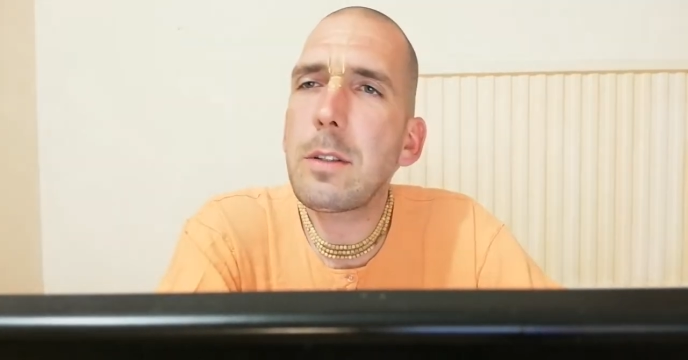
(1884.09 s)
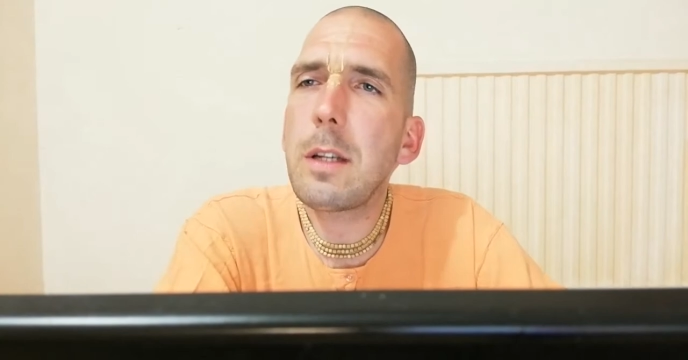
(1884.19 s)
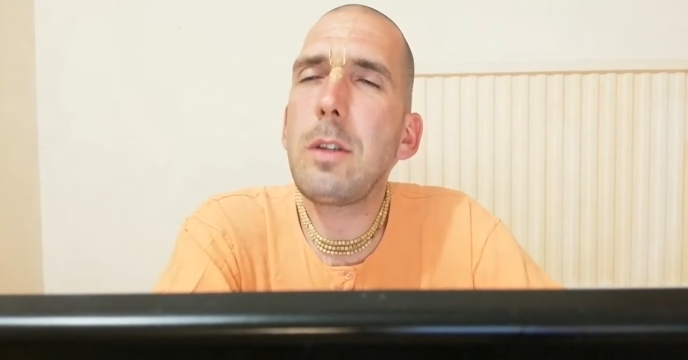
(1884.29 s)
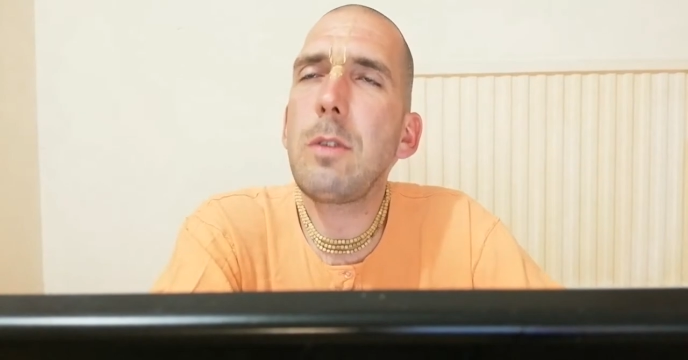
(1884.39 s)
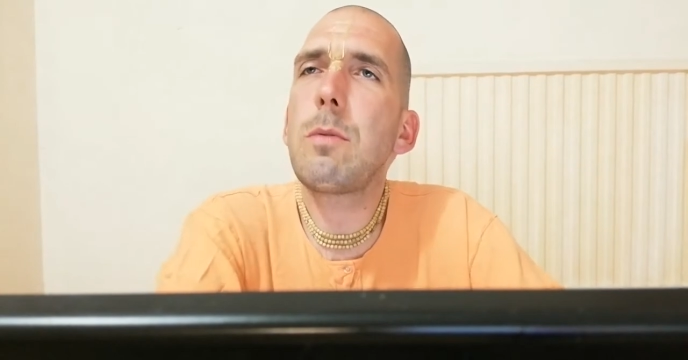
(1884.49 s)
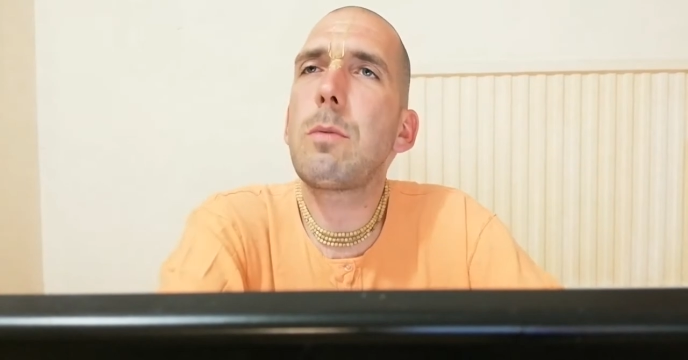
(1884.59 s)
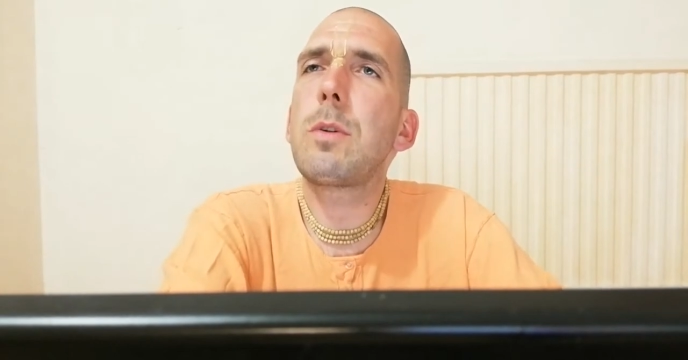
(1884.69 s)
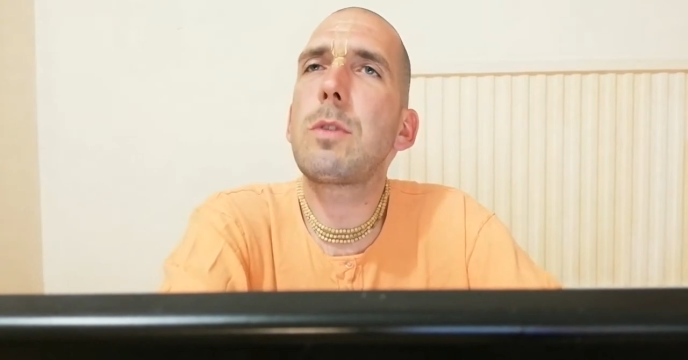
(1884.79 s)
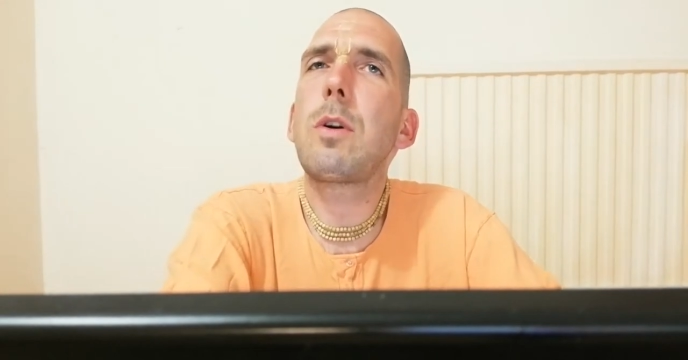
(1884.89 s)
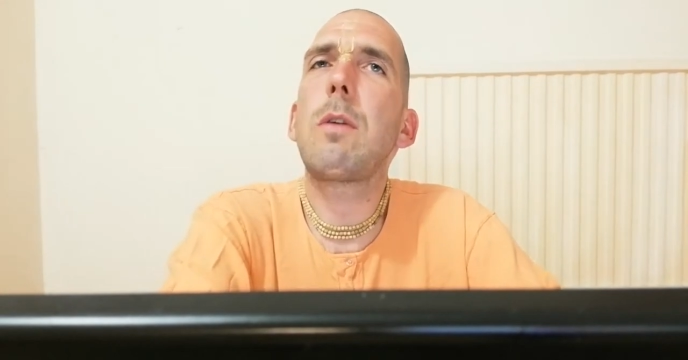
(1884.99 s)
that you
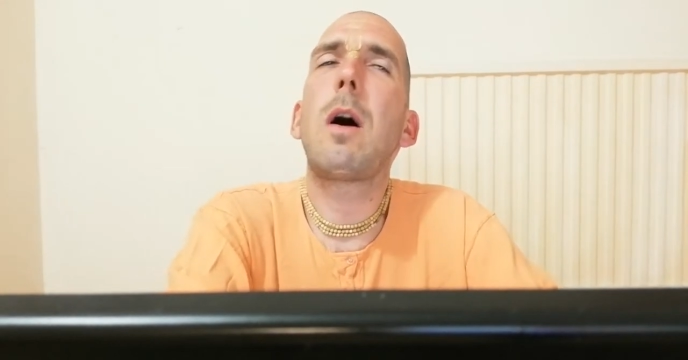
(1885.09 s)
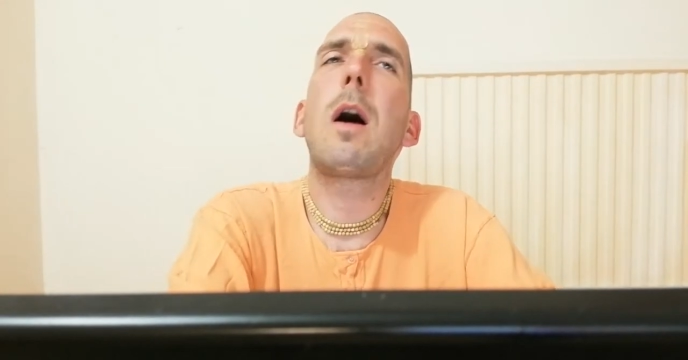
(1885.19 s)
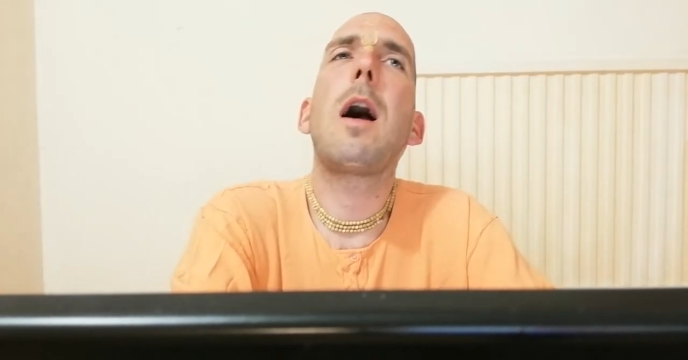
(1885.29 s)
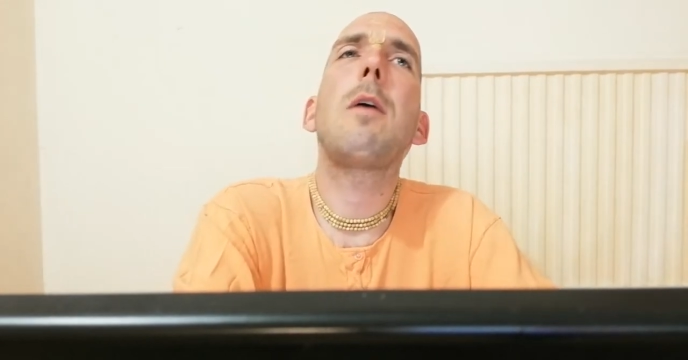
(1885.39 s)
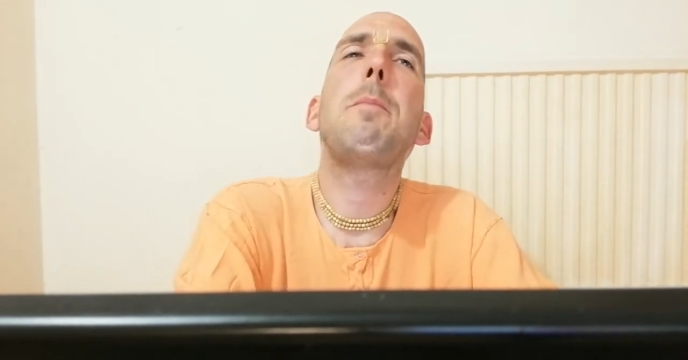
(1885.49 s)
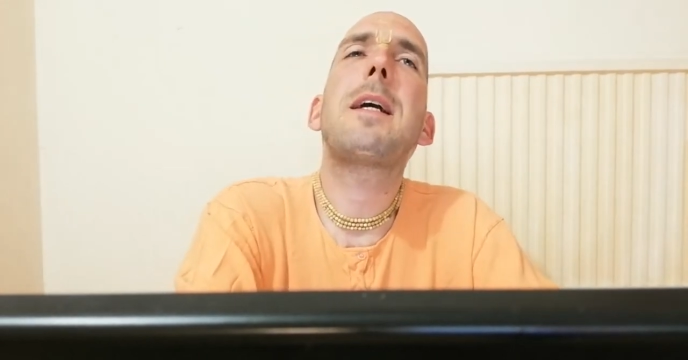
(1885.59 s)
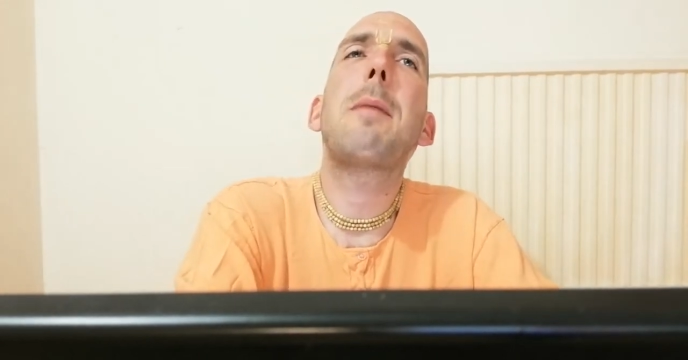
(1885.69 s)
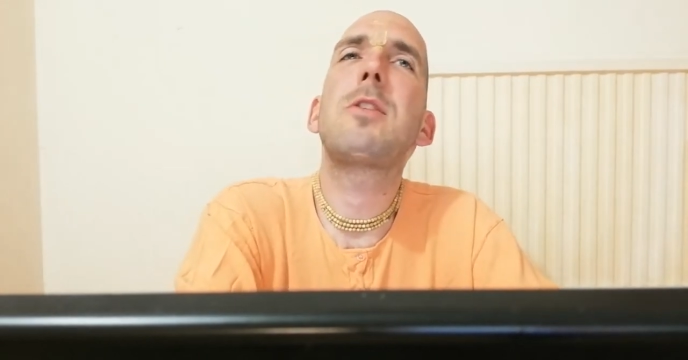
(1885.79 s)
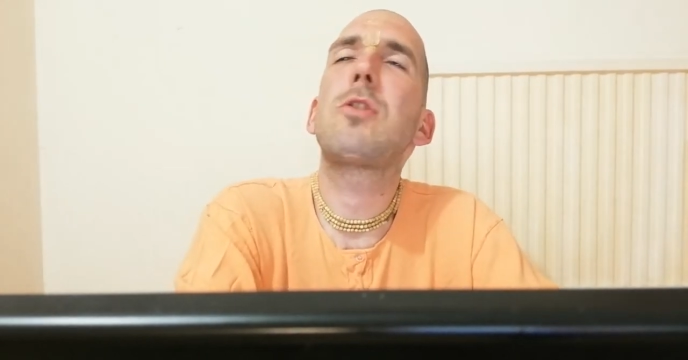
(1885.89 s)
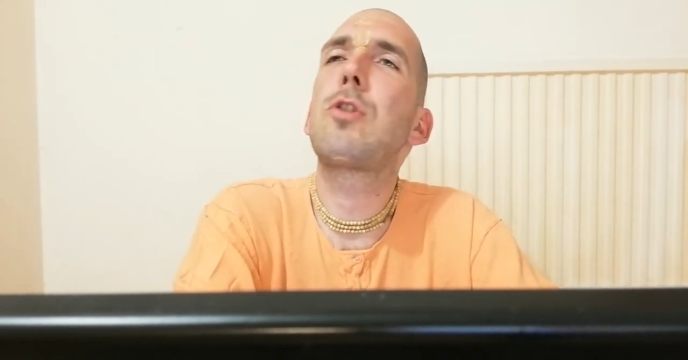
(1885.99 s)
resolve, I become
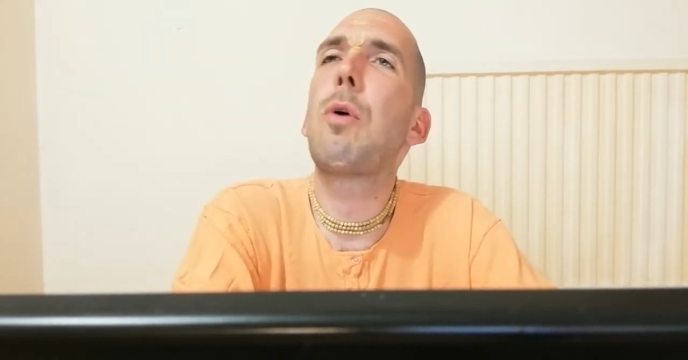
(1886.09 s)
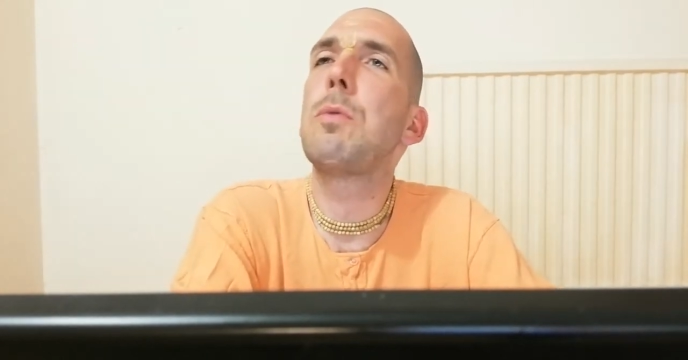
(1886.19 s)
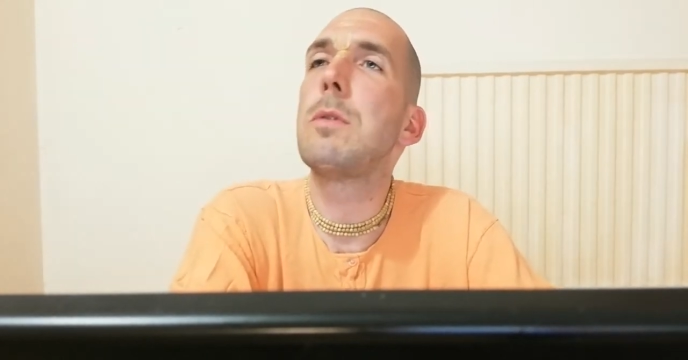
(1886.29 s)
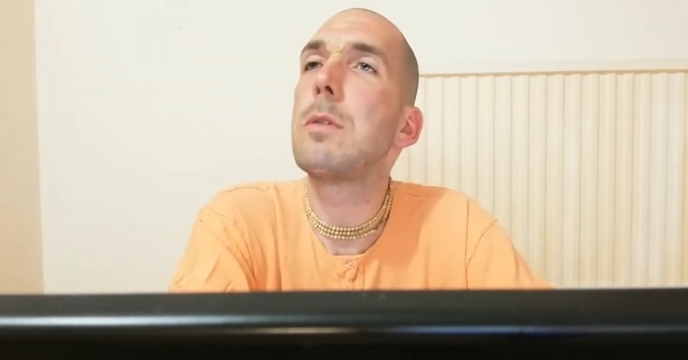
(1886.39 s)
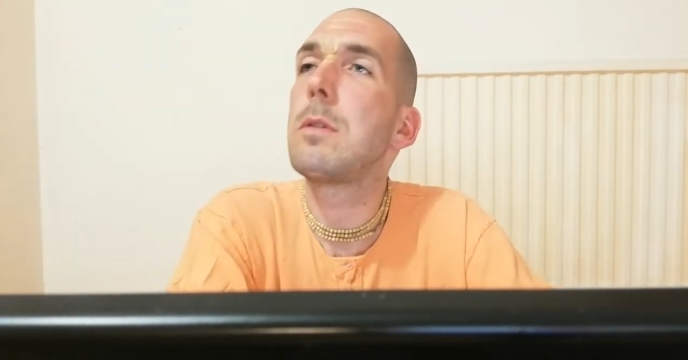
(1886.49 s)
a stone.